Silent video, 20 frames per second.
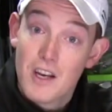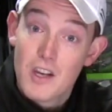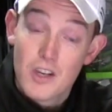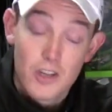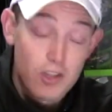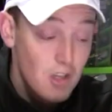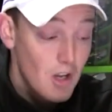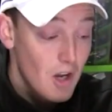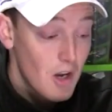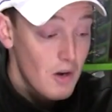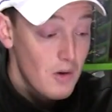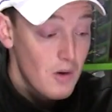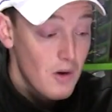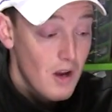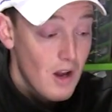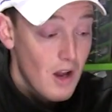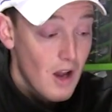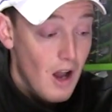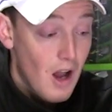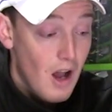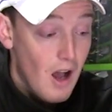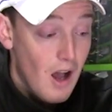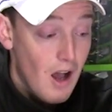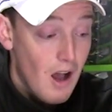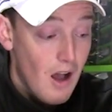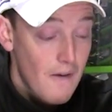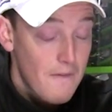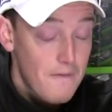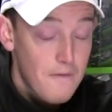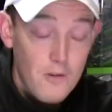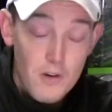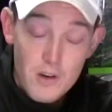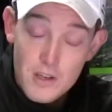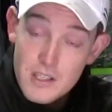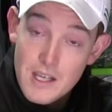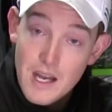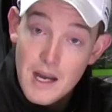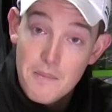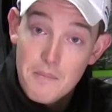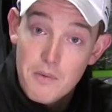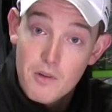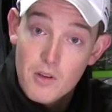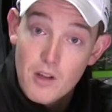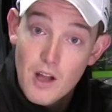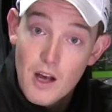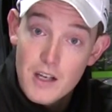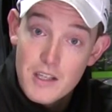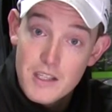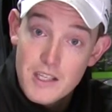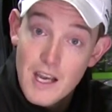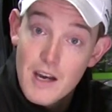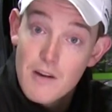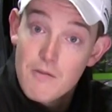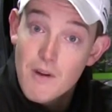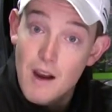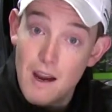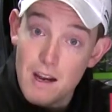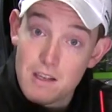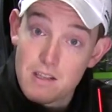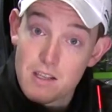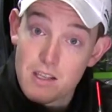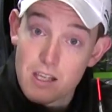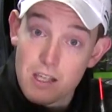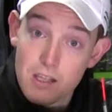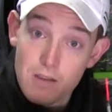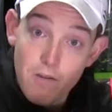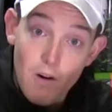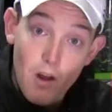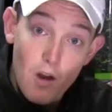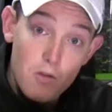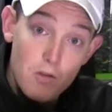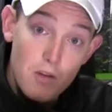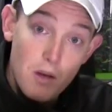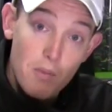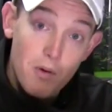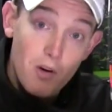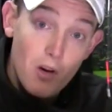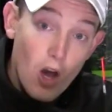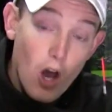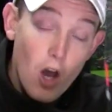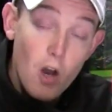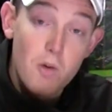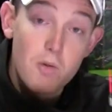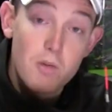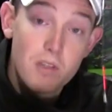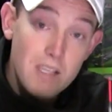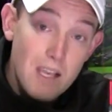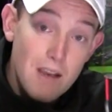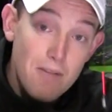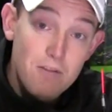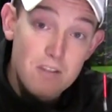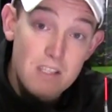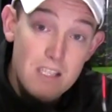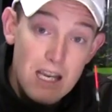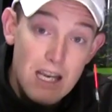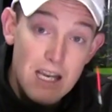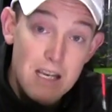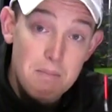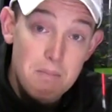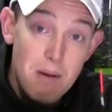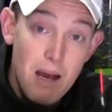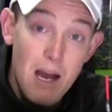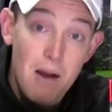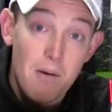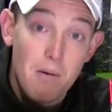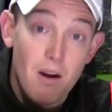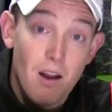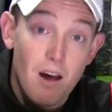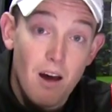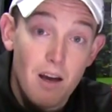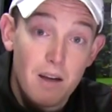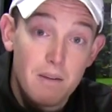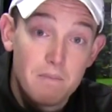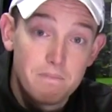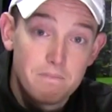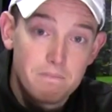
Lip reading: So for example, I set a range of these floats up on 017 Powerline.